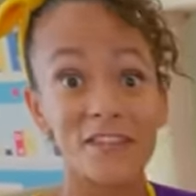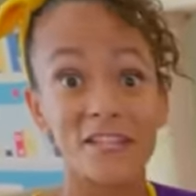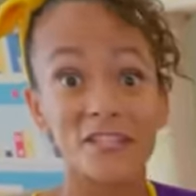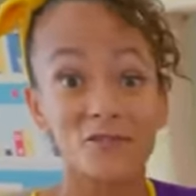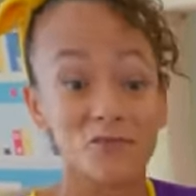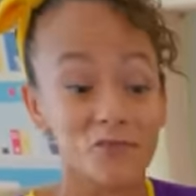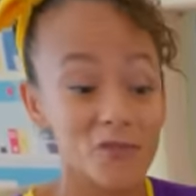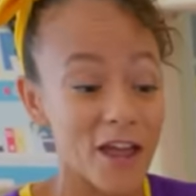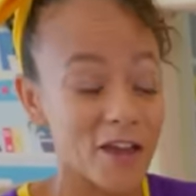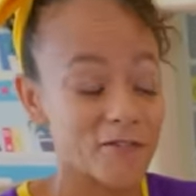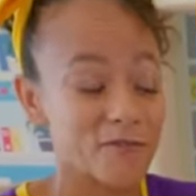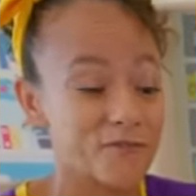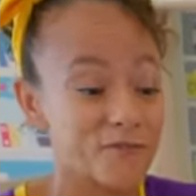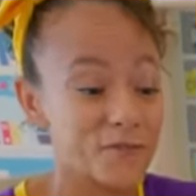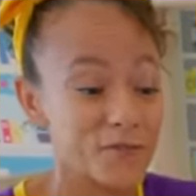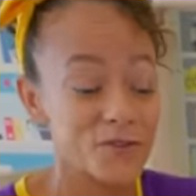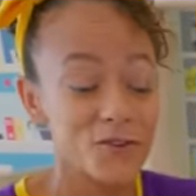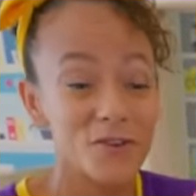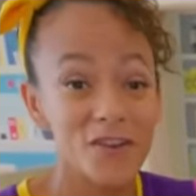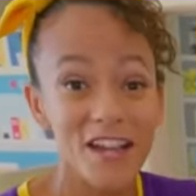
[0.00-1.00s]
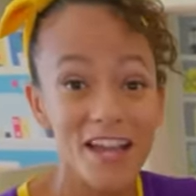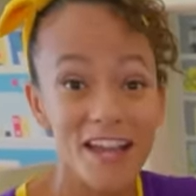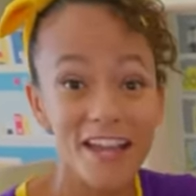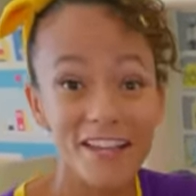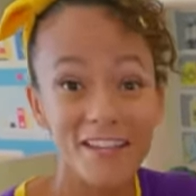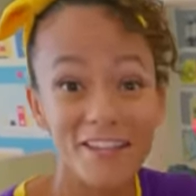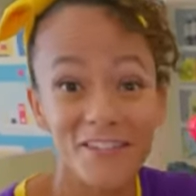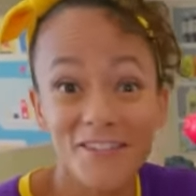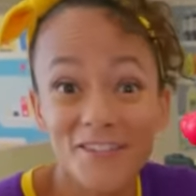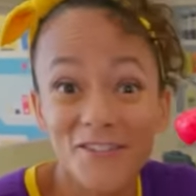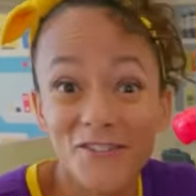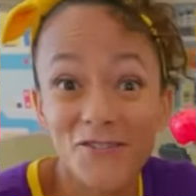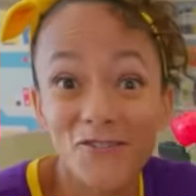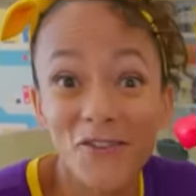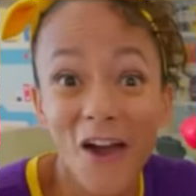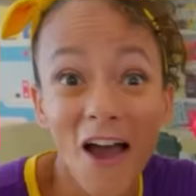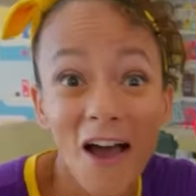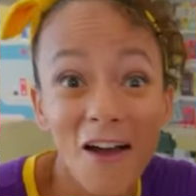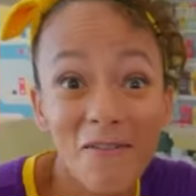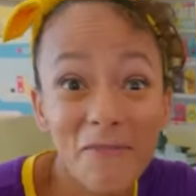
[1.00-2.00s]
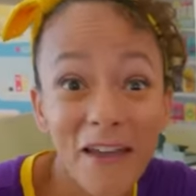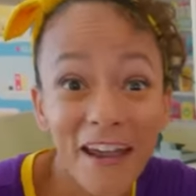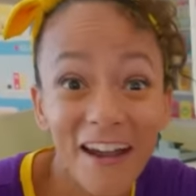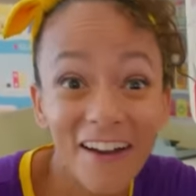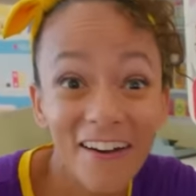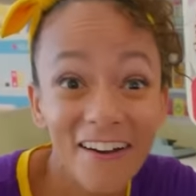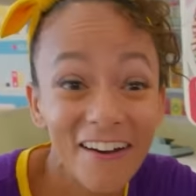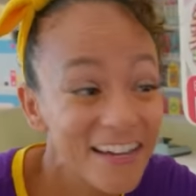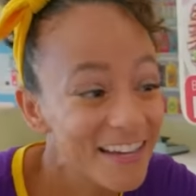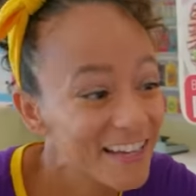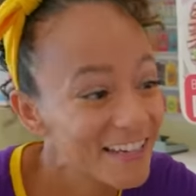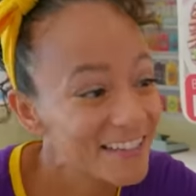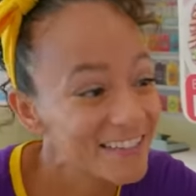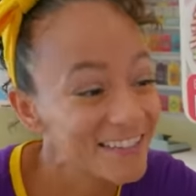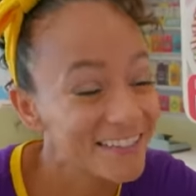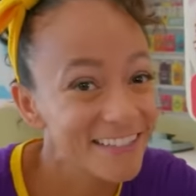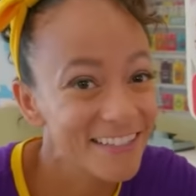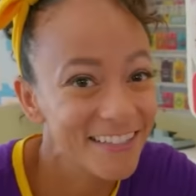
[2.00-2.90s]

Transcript: this red food, strawberries.